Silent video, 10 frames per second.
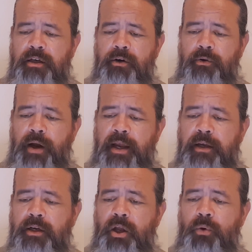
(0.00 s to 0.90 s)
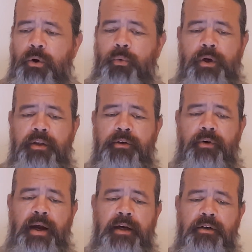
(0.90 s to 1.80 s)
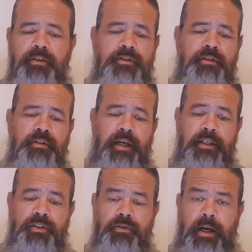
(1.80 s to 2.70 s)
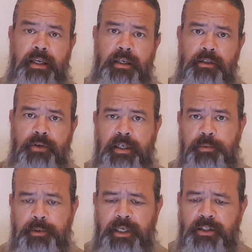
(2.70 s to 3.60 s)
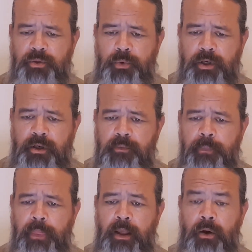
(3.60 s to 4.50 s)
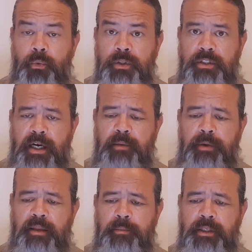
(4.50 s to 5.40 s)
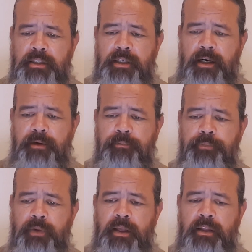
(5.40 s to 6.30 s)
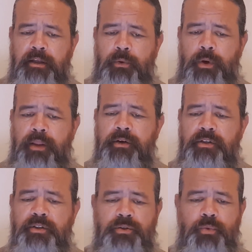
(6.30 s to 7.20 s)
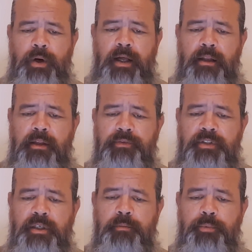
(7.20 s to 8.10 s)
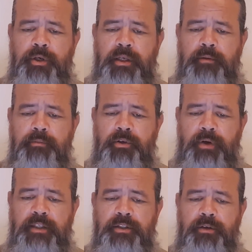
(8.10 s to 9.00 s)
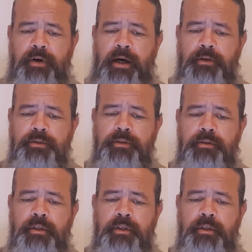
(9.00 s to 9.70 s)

in a riot where one of the rioters, a striking transportation worker, was shot by the military. There were others as well. I've seen pretty crazy crowds.